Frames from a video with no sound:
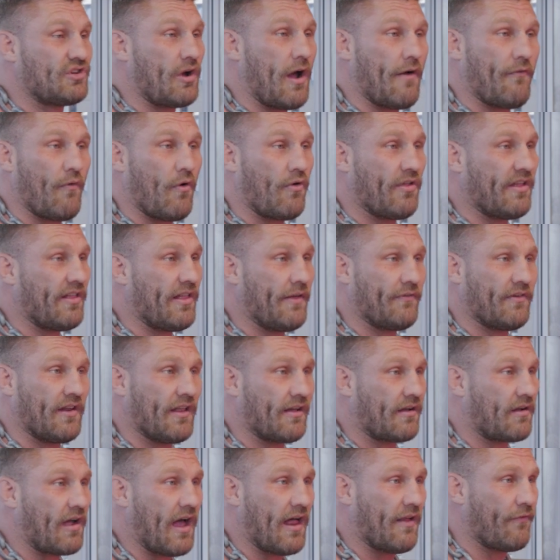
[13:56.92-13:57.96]
So I've only lived
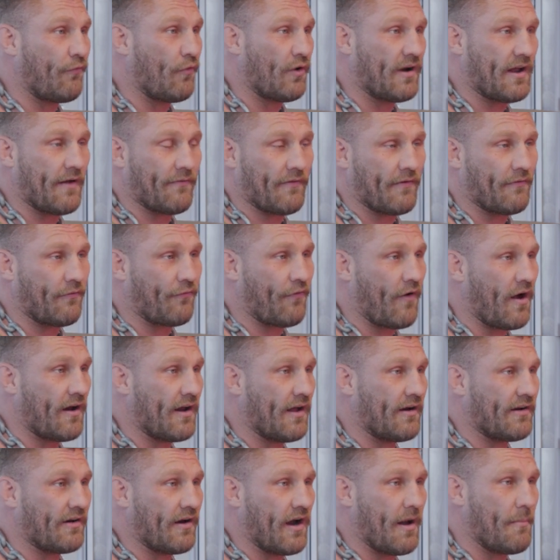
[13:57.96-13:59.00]
in California. I've never fought
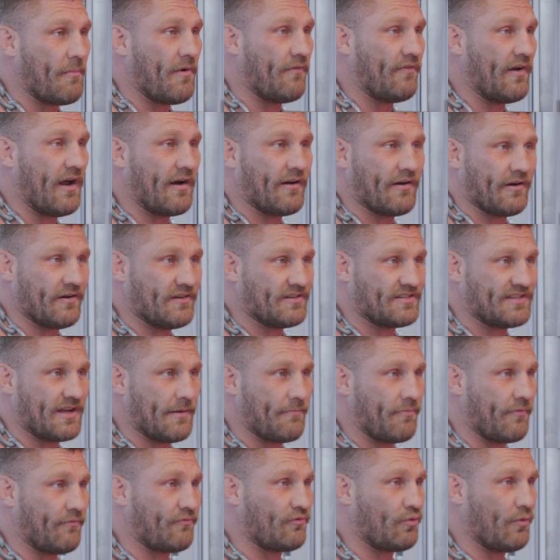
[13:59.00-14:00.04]
out here. I moved out here in
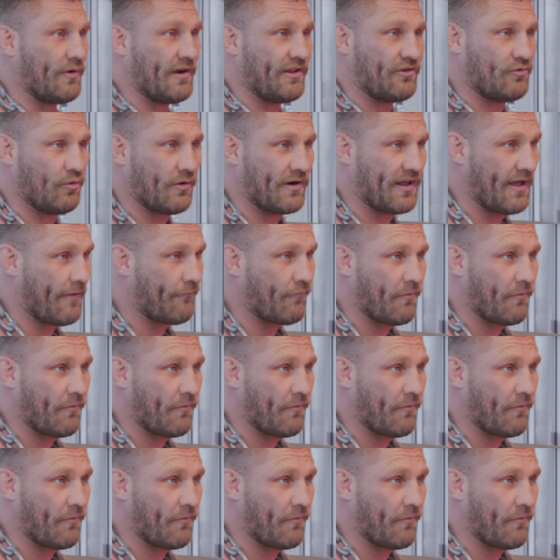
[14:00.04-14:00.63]
December of 2020.